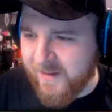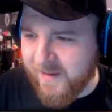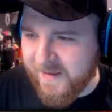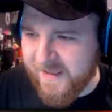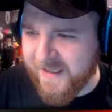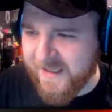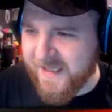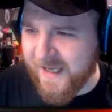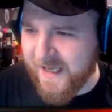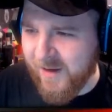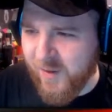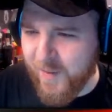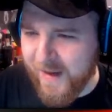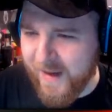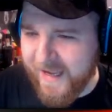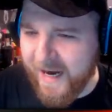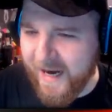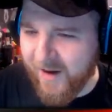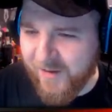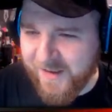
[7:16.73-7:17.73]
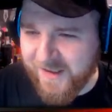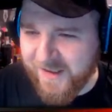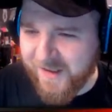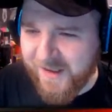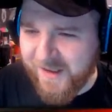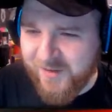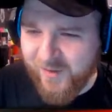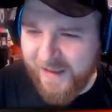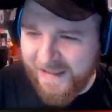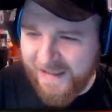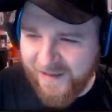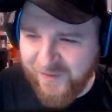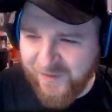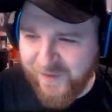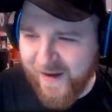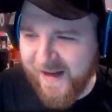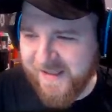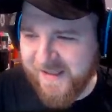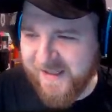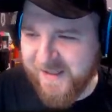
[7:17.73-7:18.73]
See, to that one, my character looks really
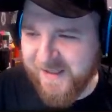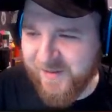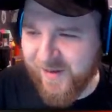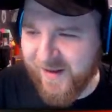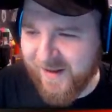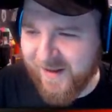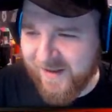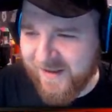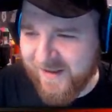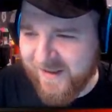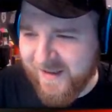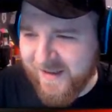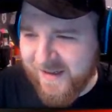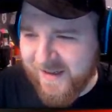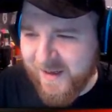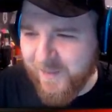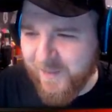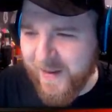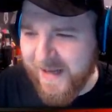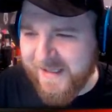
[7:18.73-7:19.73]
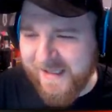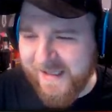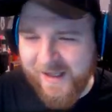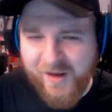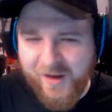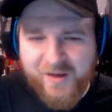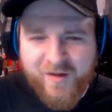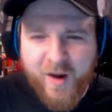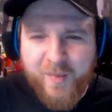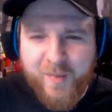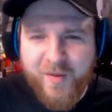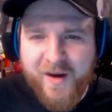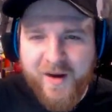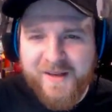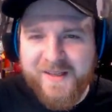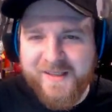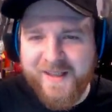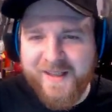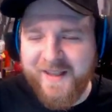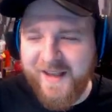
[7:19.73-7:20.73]
fat as well. Compared to the other
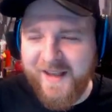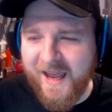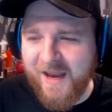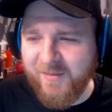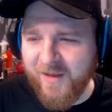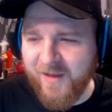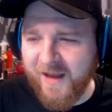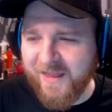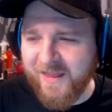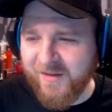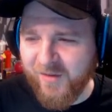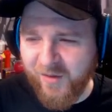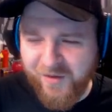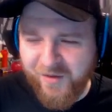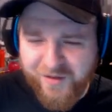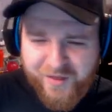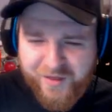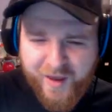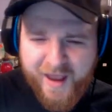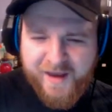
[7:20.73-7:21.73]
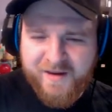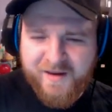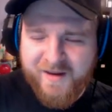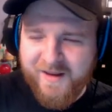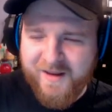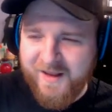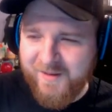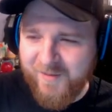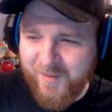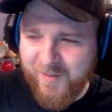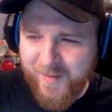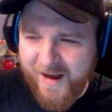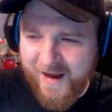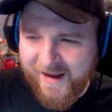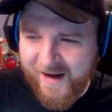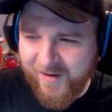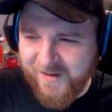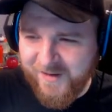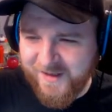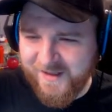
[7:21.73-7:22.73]
operators in the game, like, they're all thin, but my
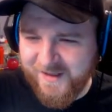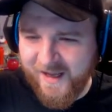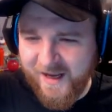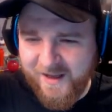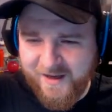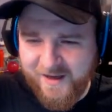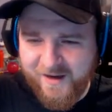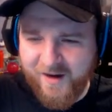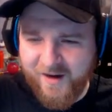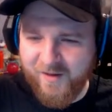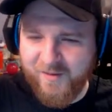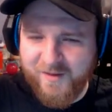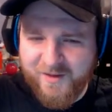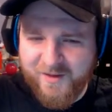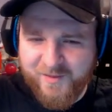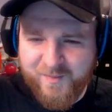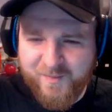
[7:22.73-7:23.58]
character's, like, you know, a